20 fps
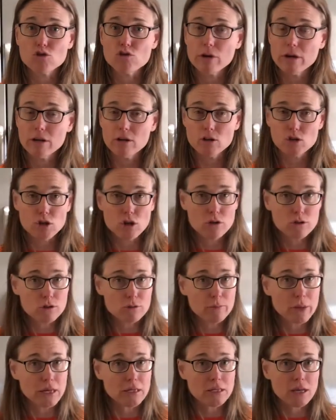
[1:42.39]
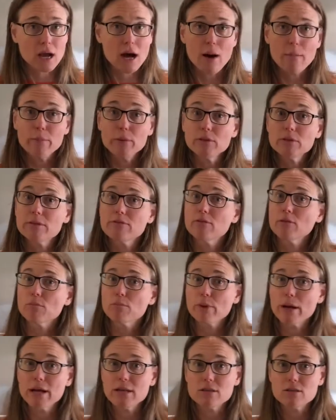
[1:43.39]
Trader Joe's makes a couple different
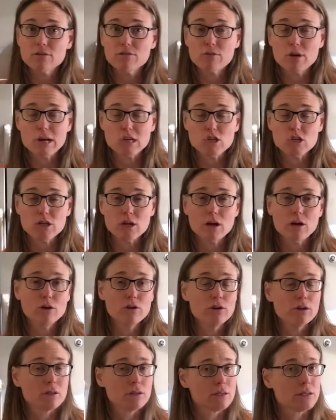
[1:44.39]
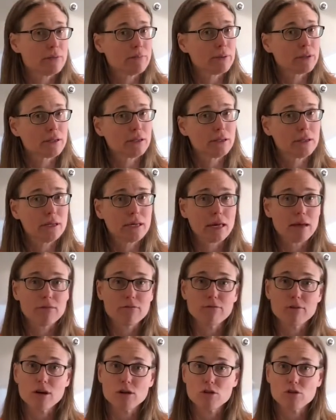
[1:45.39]
brands of fresh dough. You can typically get
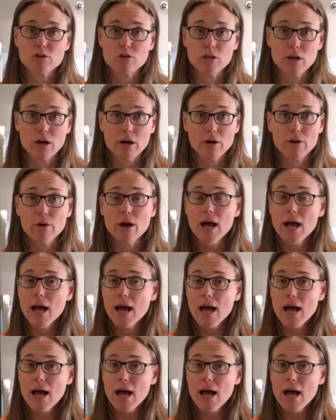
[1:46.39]
fresh dough